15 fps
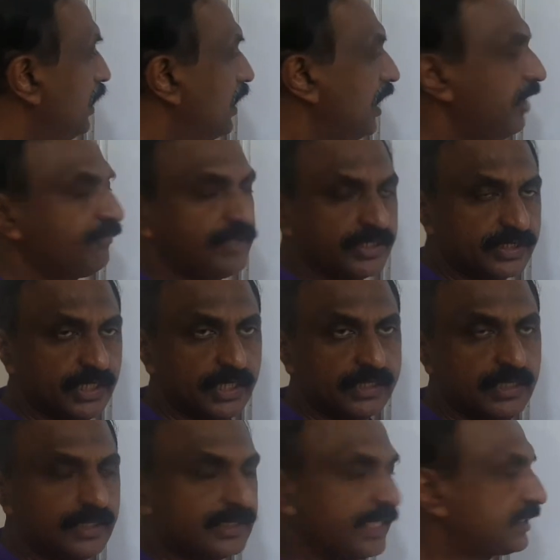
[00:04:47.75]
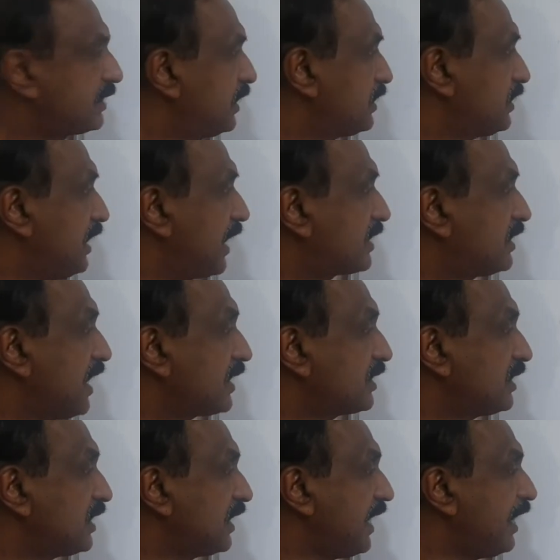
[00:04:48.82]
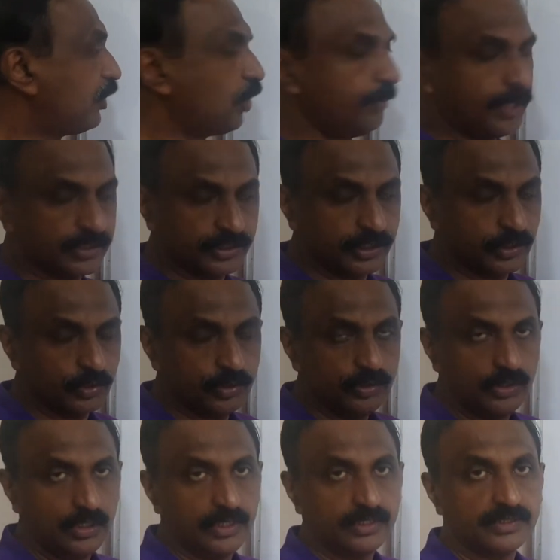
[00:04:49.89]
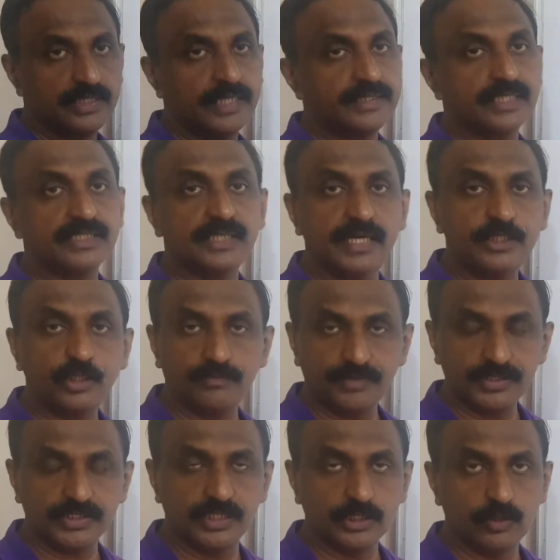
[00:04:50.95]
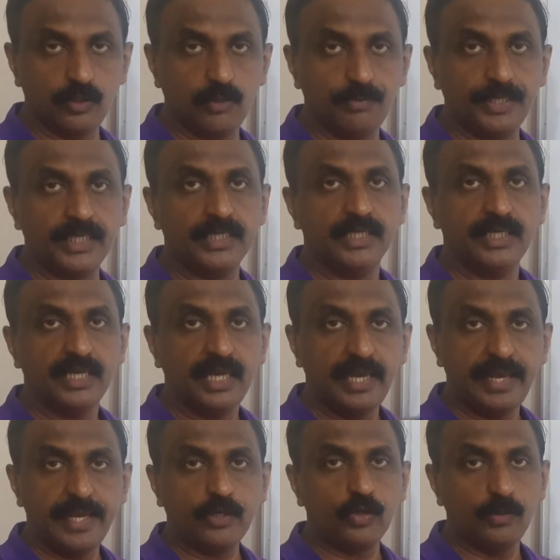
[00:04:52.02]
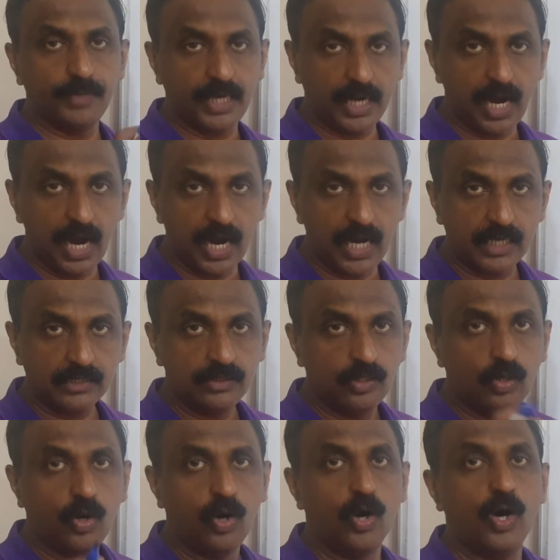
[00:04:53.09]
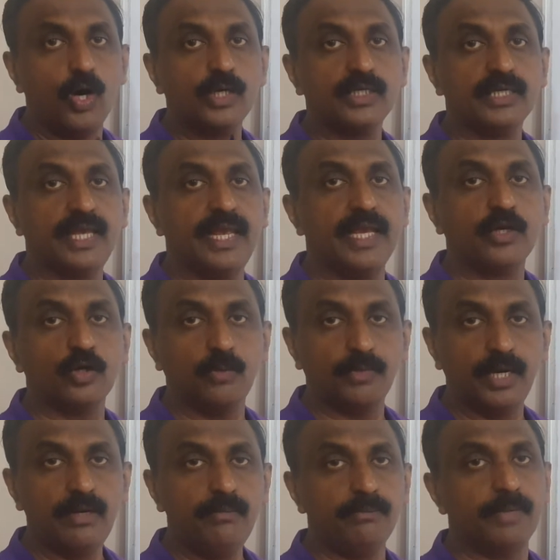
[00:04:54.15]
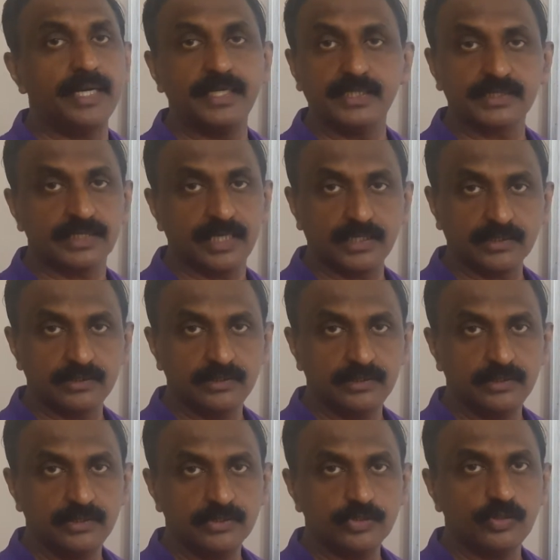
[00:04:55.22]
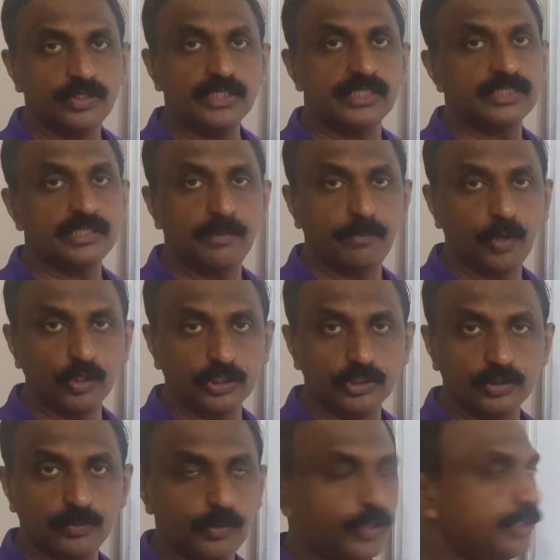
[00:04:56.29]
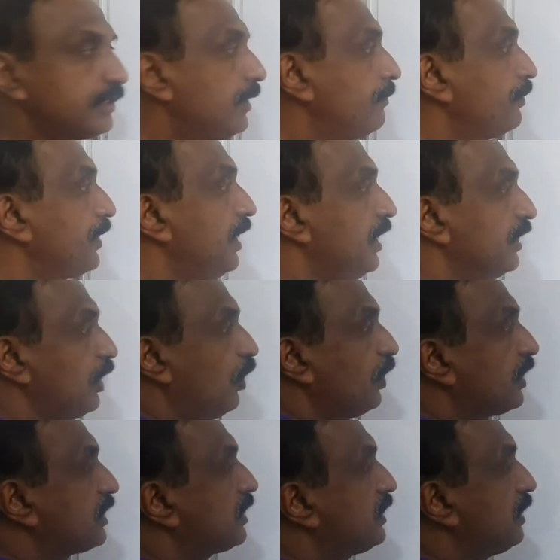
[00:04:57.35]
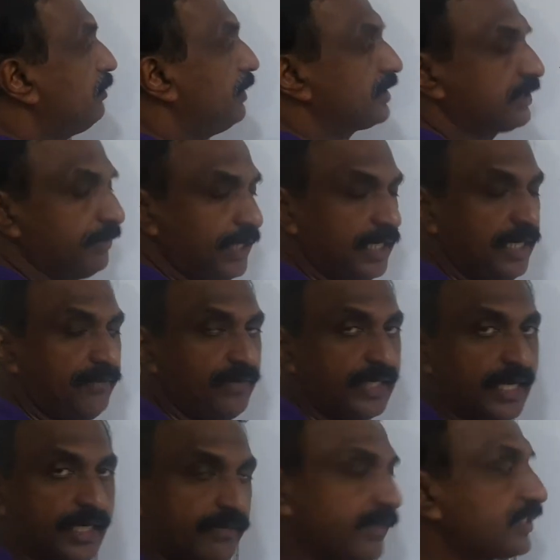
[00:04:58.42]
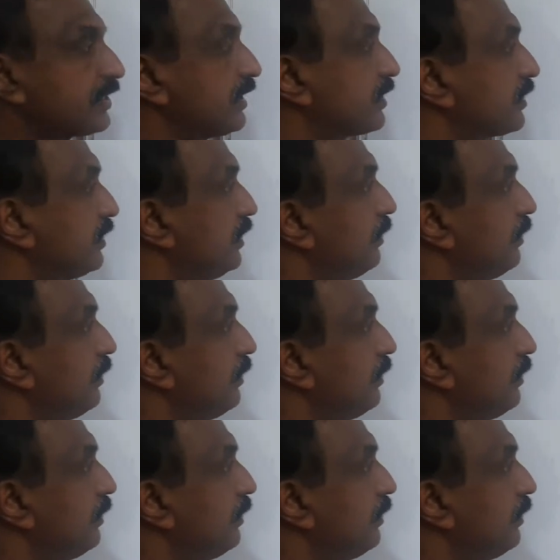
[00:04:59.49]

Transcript: If the circle touches the x-axis at a comma 0, then the center of the circle will be a comma r or a comma minus r. So this is important to point. Now similarly we can reverse it.